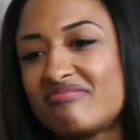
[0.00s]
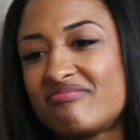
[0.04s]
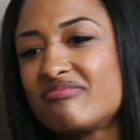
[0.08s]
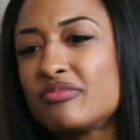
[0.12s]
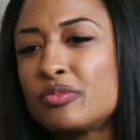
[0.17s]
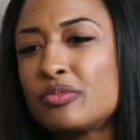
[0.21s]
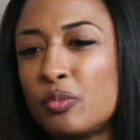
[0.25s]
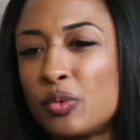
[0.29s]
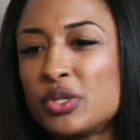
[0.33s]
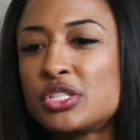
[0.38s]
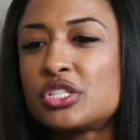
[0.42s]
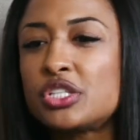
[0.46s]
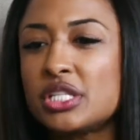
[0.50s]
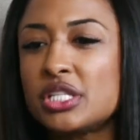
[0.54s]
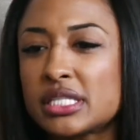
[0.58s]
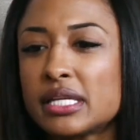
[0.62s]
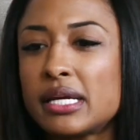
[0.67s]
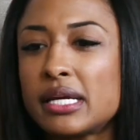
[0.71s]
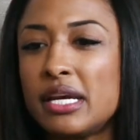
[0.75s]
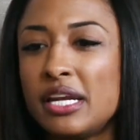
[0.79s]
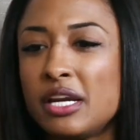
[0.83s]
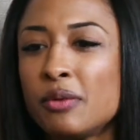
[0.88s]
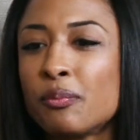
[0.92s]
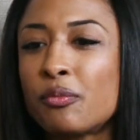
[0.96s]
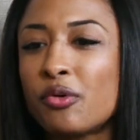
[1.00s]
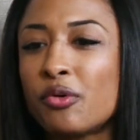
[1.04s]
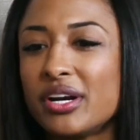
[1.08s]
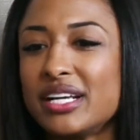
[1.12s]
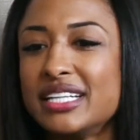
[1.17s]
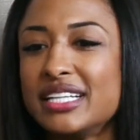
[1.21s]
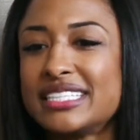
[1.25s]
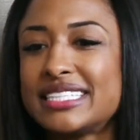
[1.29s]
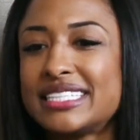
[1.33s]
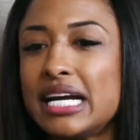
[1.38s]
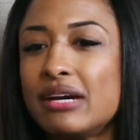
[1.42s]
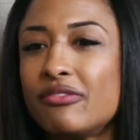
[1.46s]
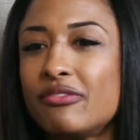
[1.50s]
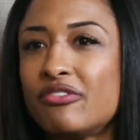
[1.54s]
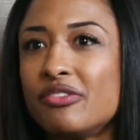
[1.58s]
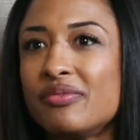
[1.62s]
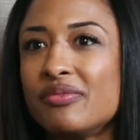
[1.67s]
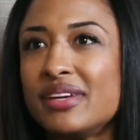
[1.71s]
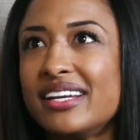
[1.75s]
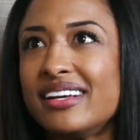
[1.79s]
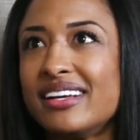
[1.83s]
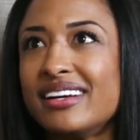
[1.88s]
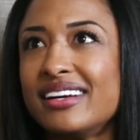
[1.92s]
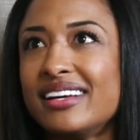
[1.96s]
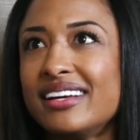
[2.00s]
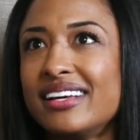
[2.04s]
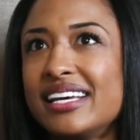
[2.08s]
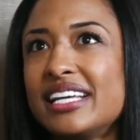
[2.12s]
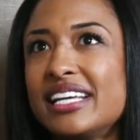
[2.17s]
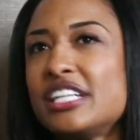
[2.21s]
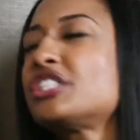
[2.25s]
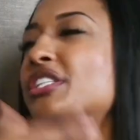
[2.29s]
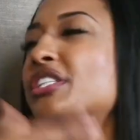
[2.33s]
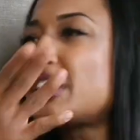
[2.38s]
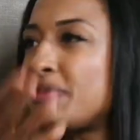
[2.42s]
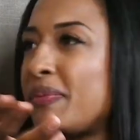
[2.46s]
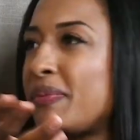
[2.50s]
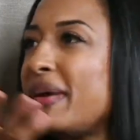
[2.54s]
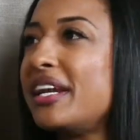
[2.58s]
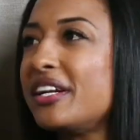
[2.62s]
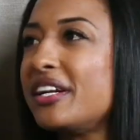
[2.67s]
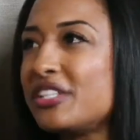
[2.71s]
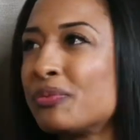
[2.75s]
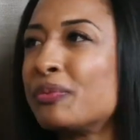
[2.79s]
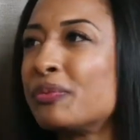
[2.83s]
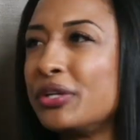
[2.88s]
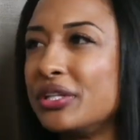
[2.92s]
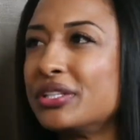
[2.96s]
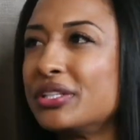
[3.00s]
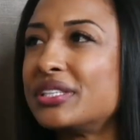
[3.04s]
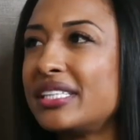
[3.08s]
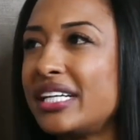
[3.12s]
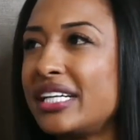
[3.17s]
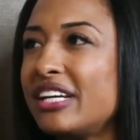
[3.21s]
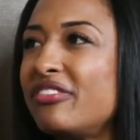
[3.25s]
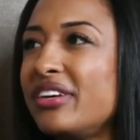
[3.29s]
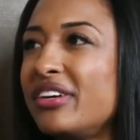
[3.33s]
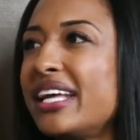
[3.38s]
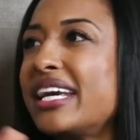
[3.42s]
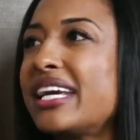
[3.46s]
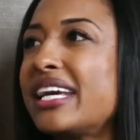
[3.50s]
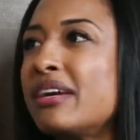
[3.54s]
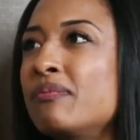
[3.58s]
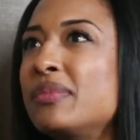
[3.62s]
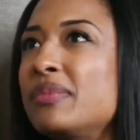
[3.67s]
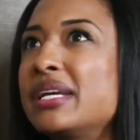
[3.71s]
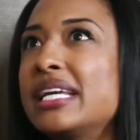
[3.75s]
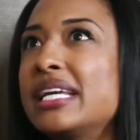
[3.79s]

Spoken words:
was just an important step for me to just expand as a person, I feel like, and be in